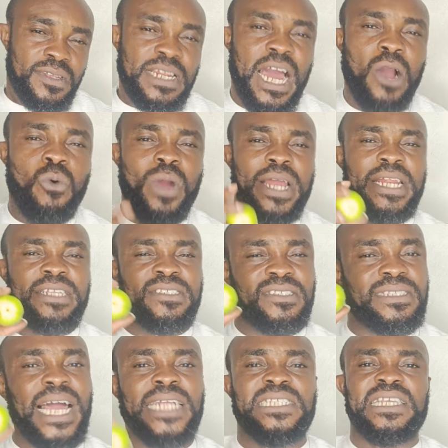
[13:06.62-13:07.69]
Now, when it
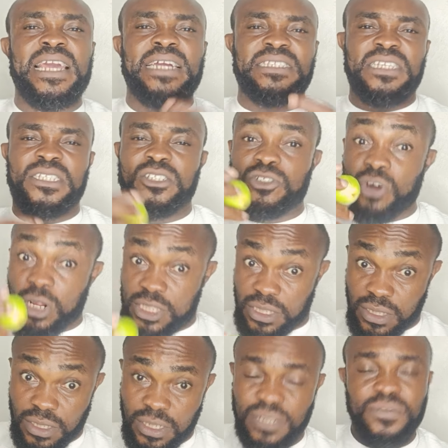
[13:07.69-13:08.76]
starts getting
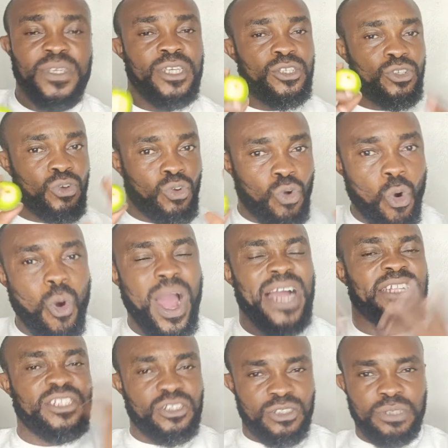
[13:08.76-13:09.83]
rotten, you go
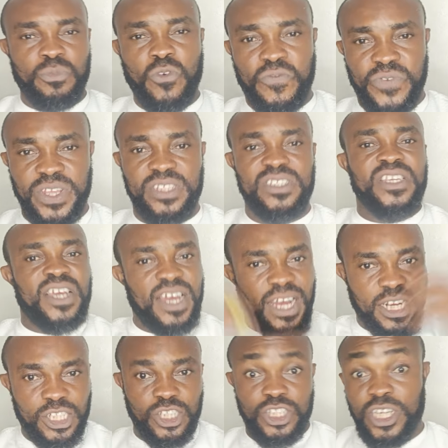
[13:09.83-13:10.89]
and remove it
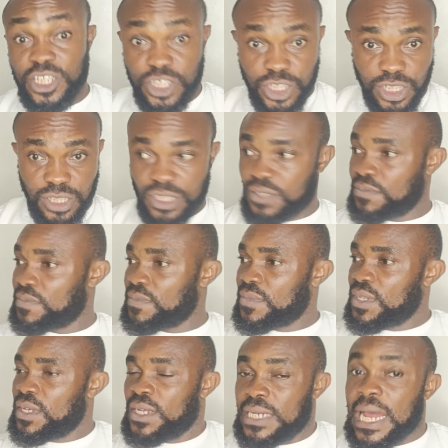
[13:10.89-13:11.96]
and change it.
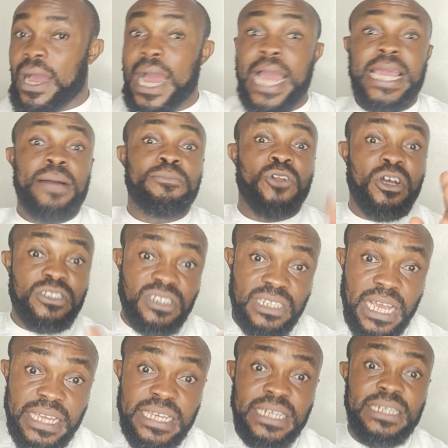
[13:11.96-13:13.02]
Now, I am not
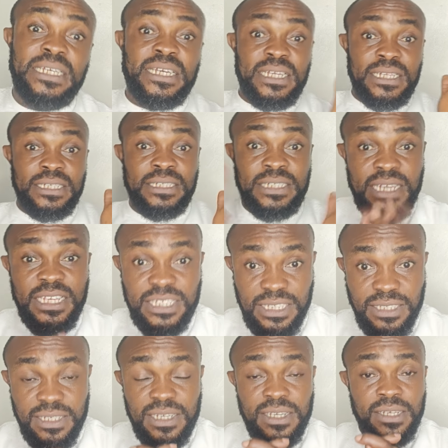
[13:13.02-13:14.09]
saying
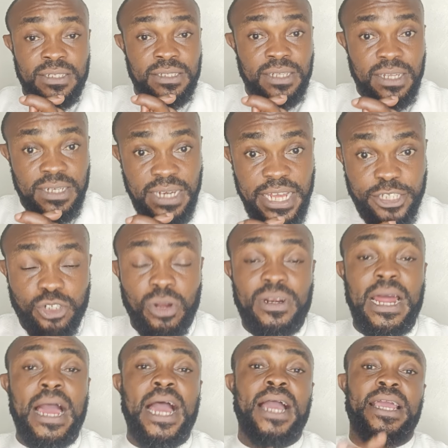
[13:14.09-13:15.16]
these
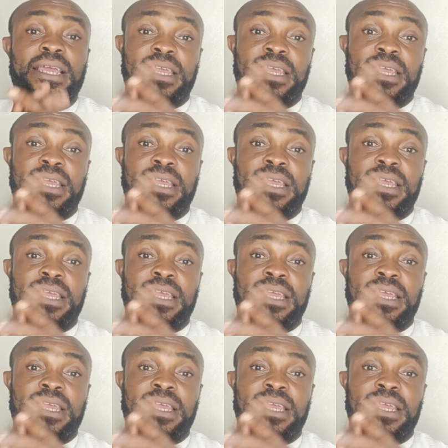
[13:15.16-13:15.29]
natural